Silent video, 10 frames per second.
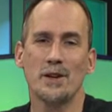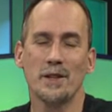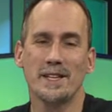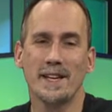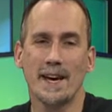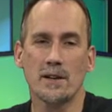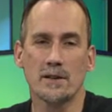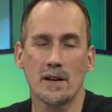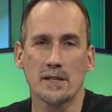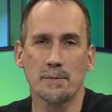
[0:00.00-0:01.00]
know, the
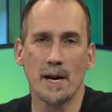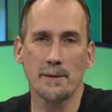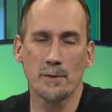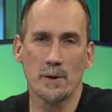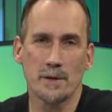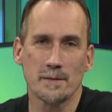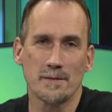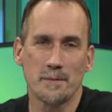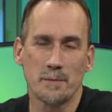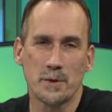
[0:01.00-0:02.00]
Neanderthals probably weren't
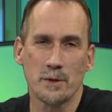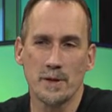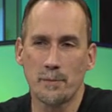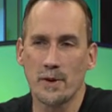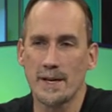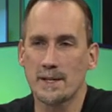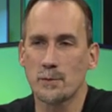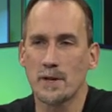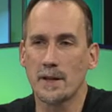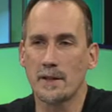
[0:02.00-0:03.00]
too impressed
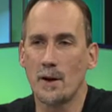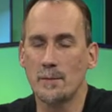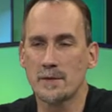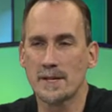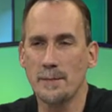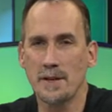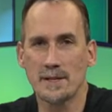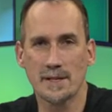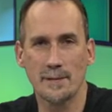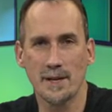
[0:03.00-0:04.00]
with Homo
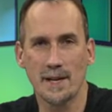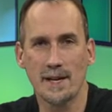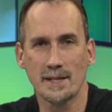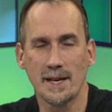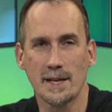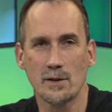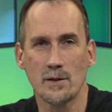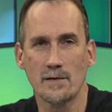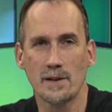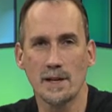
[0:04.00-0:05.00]
sapiens coming on and taking
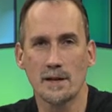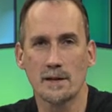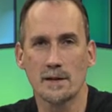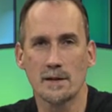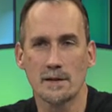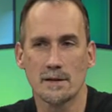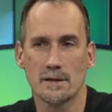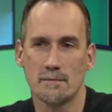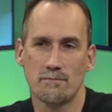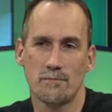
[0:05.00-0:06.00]
over either.
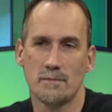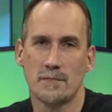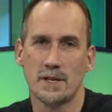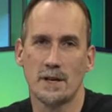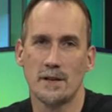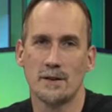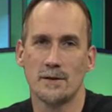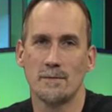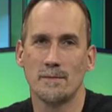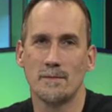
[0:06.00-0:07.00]
I'm sure they weren't.
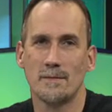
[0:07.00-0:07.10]
So,